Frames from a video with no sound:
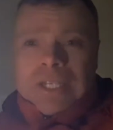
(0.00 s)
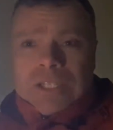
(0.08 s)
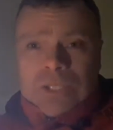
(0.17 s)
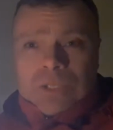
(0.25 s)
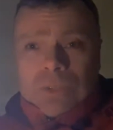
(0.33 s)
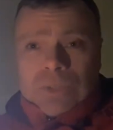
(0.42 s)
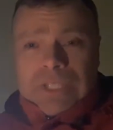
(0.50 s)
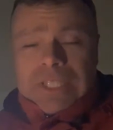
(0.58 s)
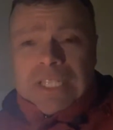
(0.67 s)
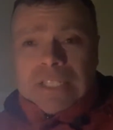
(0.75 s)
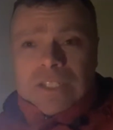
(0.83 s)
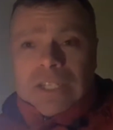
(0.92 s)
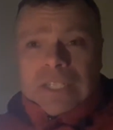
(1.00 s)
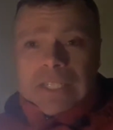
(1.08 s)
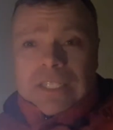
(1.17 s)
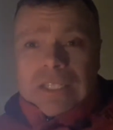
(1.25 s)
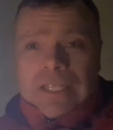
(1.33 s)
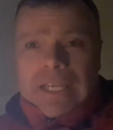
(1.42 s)
So he's not
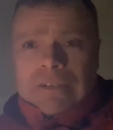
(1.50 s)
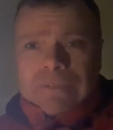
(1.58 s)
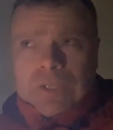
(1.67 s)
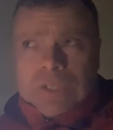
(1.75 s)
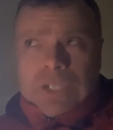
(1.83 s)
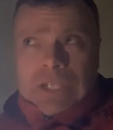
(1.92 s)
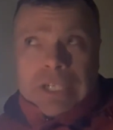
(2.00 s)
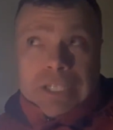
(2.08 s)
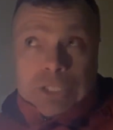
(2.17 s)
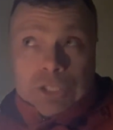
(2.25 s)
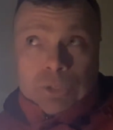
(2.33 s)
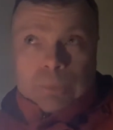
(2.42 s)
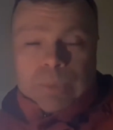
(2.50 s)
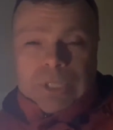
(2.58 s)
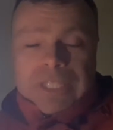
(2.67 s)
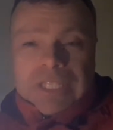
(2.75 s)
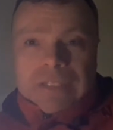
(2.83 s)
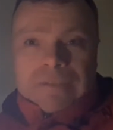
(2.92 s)
in that first arc, I don't
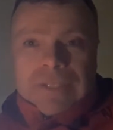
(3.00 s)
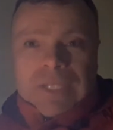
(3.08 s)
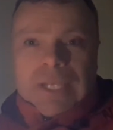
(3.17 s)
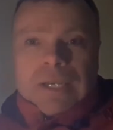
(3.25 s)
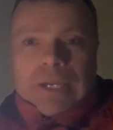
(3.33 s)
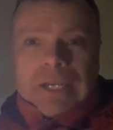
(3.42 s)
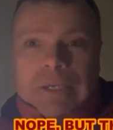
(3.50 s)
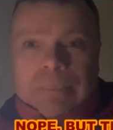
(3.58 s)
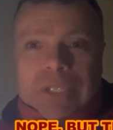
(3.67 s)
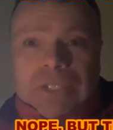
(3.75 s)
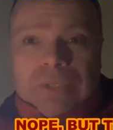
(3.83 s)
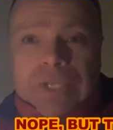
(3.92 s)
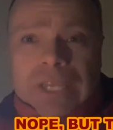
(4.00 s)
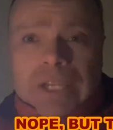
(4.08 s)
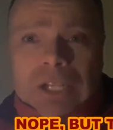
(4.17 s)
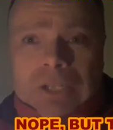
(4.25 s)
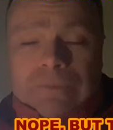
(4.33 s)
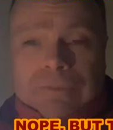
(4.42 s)
believe, but you get
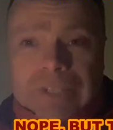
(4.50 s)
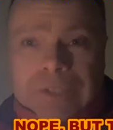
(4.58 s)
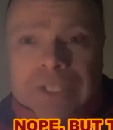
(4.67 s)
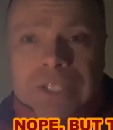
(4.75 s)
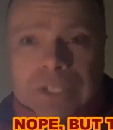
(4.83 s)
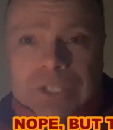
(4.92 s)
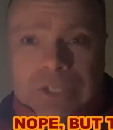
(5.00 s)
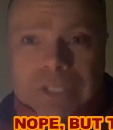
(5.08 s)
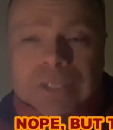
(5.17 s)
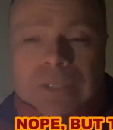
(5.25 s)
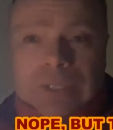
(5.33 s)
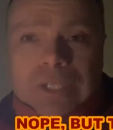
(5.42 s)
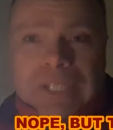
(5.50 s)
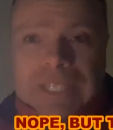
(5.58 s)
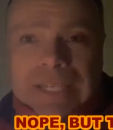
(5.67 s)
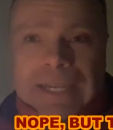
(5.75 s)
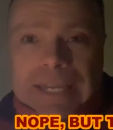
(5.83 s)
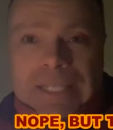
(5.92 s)
a very good look
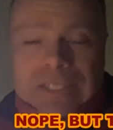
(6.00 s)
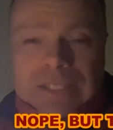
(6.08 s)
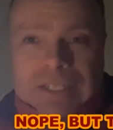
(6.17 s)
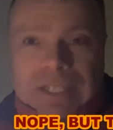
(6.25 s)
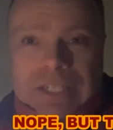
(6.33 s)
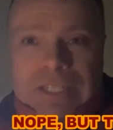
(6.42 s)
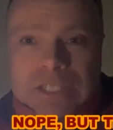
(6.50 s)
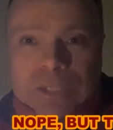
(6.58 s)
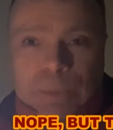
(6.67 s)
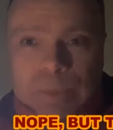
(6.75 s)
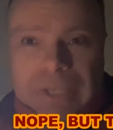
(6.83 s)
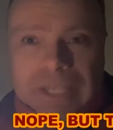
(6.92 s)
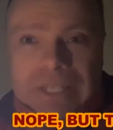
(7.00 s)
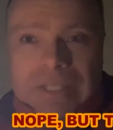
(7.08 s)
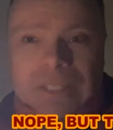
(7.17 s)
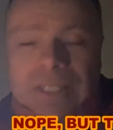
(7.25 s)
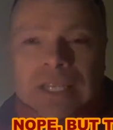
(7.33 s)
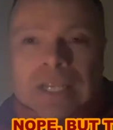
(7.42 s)
at Superman
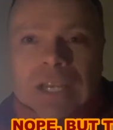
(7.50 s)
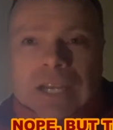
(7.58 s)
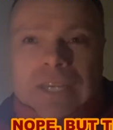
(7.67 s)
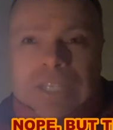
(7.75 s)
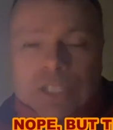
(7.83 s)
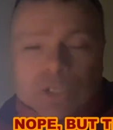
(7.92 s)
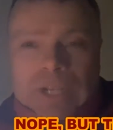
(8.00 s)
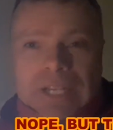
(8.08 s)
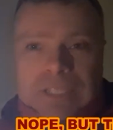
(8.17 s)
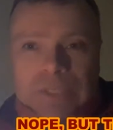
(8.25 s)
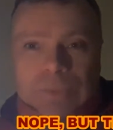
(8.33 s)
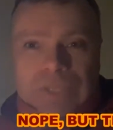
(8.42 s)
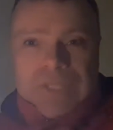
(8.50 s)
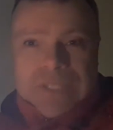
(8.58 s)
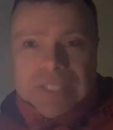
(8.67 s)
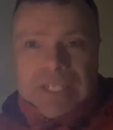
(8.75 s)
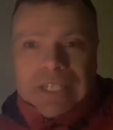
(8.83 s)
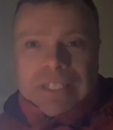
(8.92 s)
interacting with his
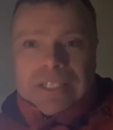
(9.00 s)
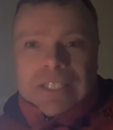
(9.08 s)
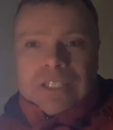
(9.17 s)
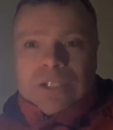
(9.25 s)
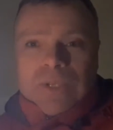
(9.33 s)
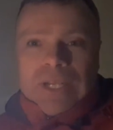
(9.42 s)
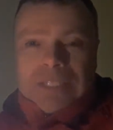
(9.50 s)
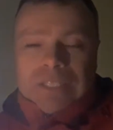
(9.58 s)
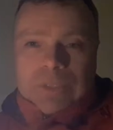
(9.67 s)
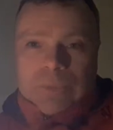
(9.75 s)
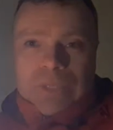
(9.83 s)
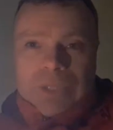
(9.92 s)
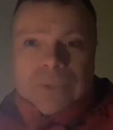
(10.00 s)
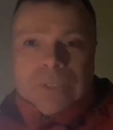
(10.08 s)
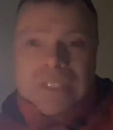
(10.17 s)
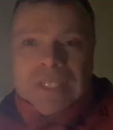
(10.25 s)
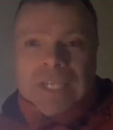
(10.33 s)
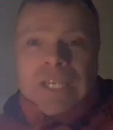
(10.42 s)
son, interacting with
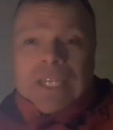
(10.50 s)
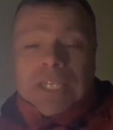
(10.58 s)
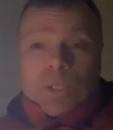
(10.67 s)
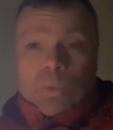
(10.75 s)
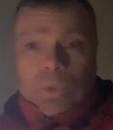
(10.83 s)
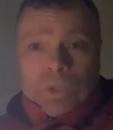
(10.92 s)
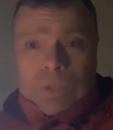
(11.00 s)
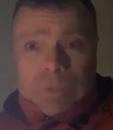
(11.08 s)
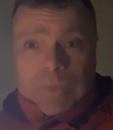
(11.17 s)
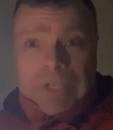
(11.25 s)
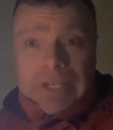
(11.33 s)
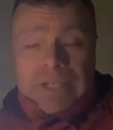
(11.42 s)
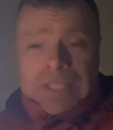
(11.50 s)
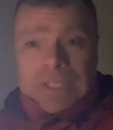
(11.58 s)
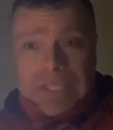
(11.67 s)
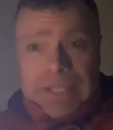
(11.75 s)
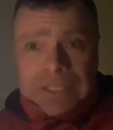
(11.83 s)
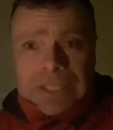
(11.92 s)
Lois, in a world where
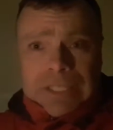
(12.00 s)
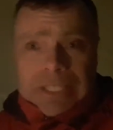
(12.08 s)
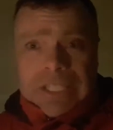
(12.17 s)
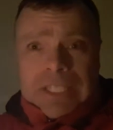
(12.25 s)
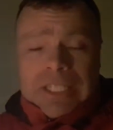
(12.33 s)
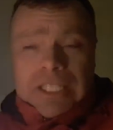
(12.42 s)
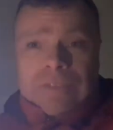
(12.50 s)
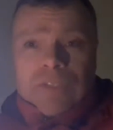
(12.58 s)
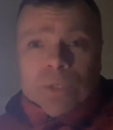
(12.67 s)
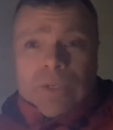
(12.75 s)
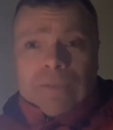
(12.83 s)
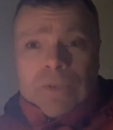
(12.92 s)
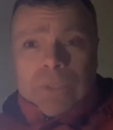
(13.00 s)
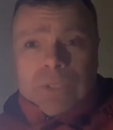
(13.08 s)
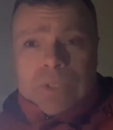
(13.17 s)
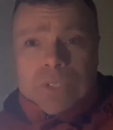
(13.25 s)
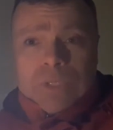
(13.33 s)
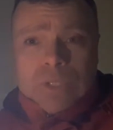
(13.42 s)
technically, even though everyone
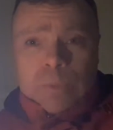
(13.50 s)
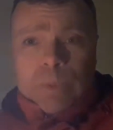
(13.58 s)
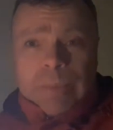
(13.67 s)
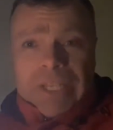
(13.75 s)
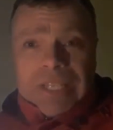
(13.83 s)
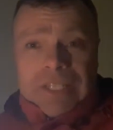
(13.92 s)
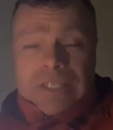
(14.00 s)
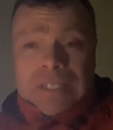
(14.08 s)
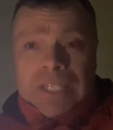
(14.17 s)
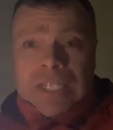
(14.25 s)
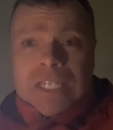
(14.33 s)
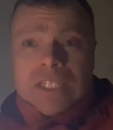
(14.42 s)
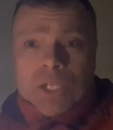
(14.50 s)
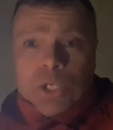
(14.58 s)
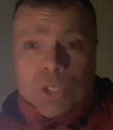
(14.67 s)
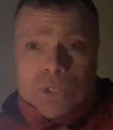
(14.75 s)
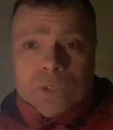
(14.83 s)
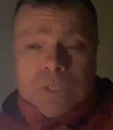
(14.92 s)
knows who Superman is, he's a
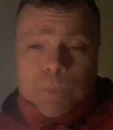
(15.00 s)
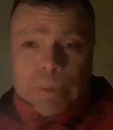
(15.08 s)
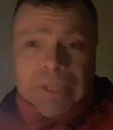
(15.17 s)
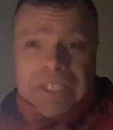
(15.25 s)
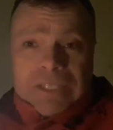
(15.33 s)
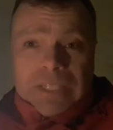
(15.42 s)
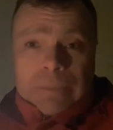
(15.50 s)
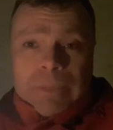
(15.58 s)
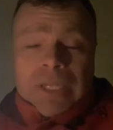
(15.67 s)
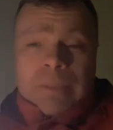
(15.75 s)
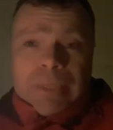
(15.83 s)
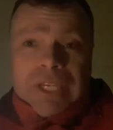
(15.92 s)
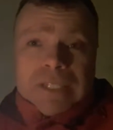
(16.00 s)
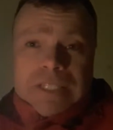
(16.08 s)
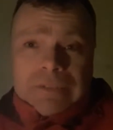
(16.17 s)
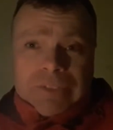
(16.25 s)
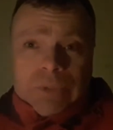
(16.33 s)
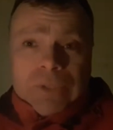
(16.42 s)
new Superman to them because
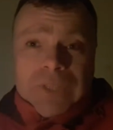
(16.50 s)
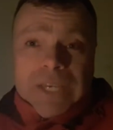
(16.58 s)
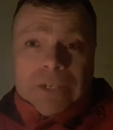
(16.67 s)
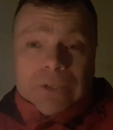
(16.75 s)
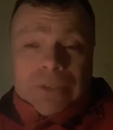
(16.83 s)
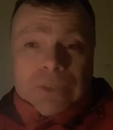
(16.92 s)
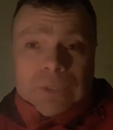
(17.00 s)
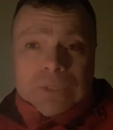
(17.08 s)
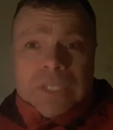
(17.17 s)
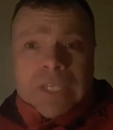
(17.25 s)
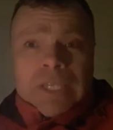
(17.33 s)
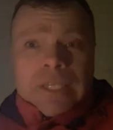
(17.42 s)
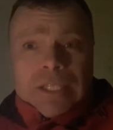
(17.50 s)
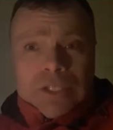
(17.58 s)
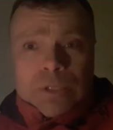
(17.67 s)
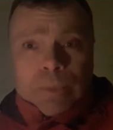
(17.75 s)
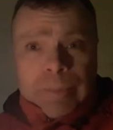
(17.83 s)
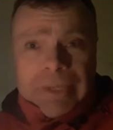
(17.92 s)
everyone on that Earth knows that
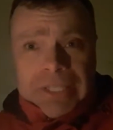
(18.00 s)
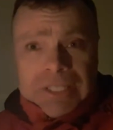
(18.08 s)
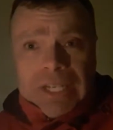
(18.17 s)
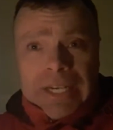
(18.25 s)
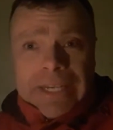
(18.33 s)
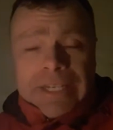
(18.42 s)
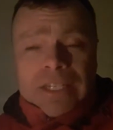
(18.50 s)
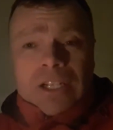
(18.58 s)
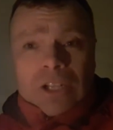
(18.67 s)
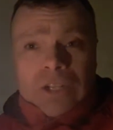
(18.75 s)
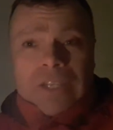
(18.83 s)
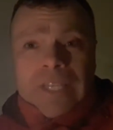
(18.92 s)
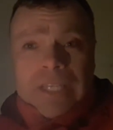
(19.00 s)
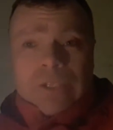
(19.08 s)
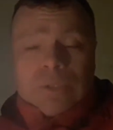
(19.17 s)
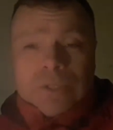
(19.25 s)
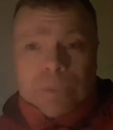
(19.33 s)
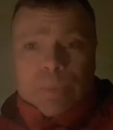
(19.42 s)
Superman died. Clark Kent,
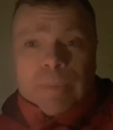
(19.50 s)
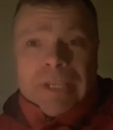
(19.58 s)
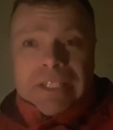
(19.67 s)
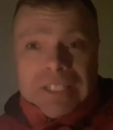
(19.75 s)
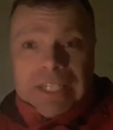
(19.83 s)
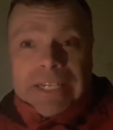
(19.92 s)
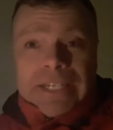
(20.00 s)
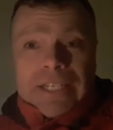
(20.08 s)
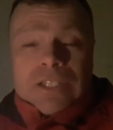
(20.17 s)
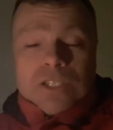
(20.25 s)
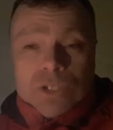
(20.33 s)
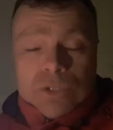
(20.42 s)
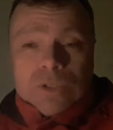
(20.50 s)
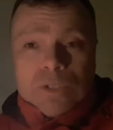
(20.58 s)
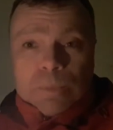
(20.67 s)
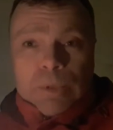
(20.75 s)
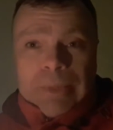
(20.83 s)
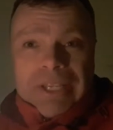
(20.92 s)
who Superman died, and this new
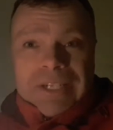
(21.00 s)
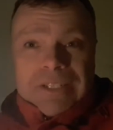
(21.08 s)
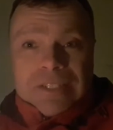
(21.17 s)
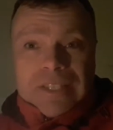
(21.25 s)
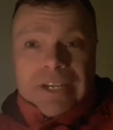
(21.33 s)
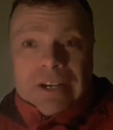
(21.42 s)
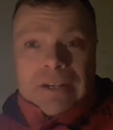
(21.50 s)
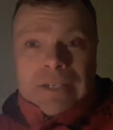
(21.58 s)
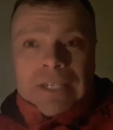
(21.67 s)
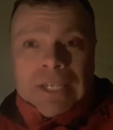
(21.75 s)
Superman is there.